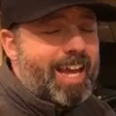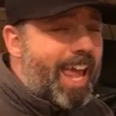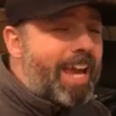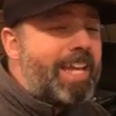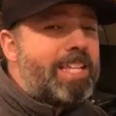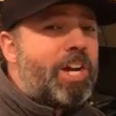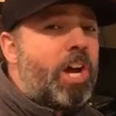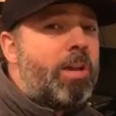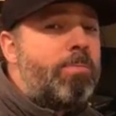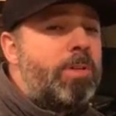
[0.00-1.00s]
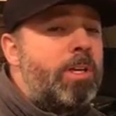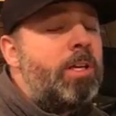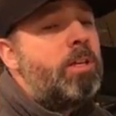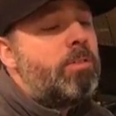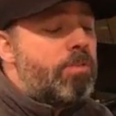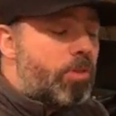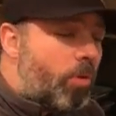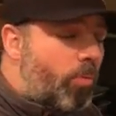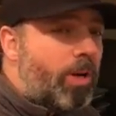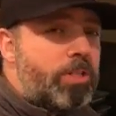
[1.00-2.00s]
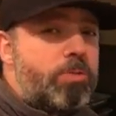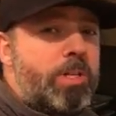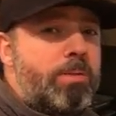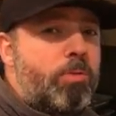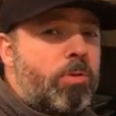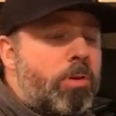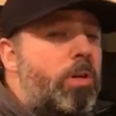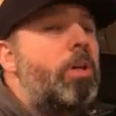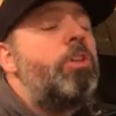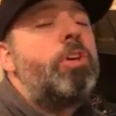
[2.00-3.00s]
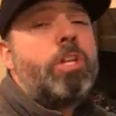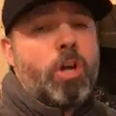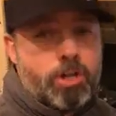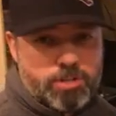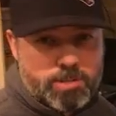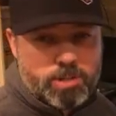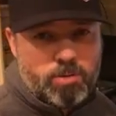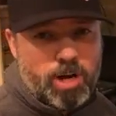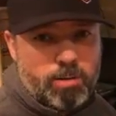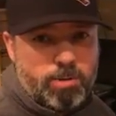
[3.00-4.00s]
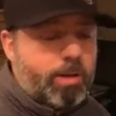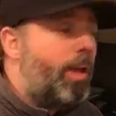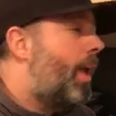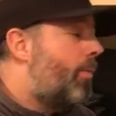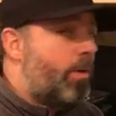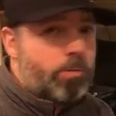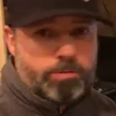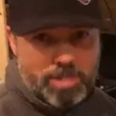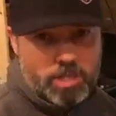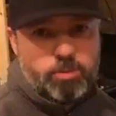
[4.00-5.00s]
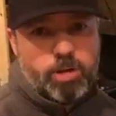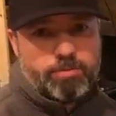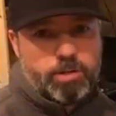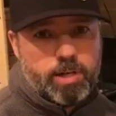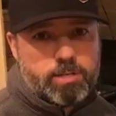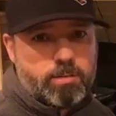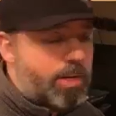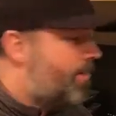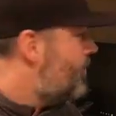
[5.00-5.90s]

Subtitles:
any time, if you don't want to anymore, you can unsubscribe and we will take you off the list, okay?